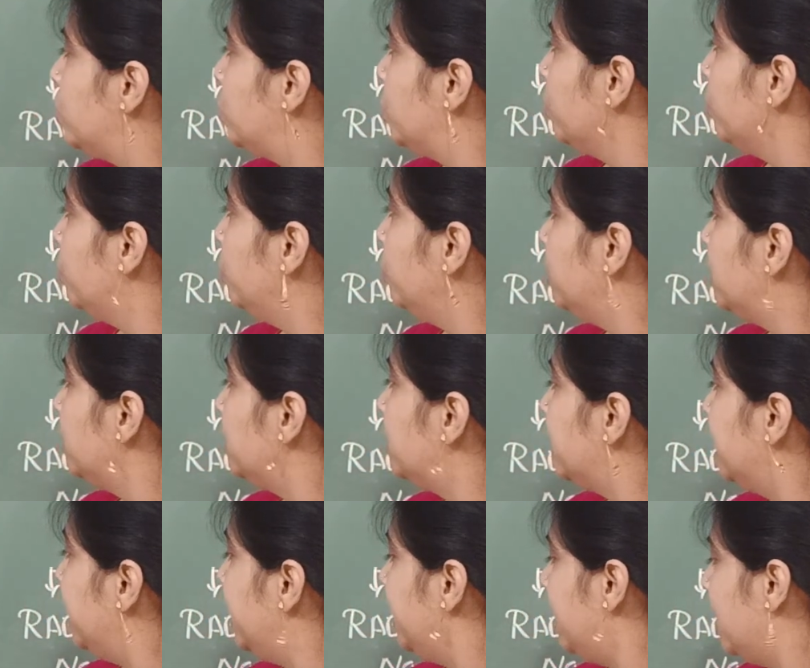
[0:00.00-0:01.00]
2,
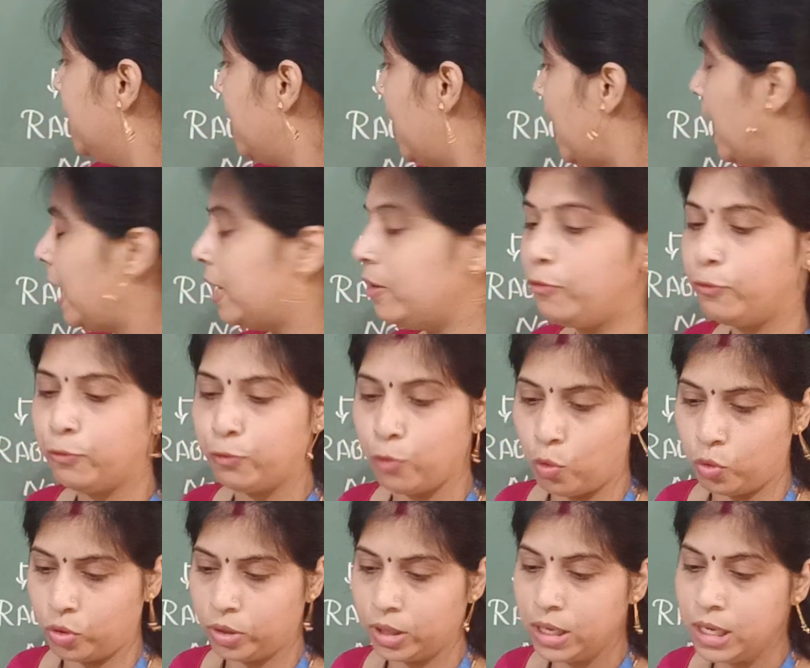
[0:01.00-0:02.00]
3 and
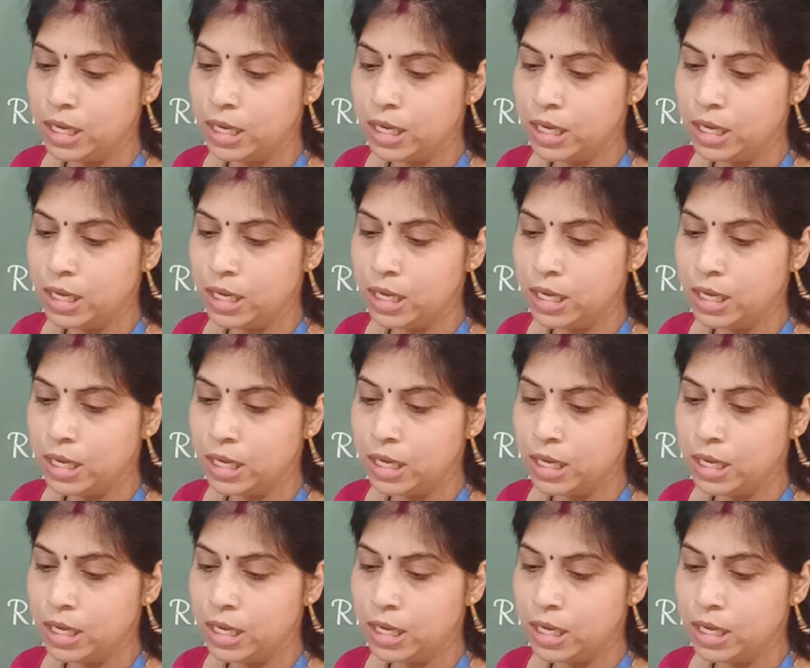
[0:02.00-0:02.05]
4.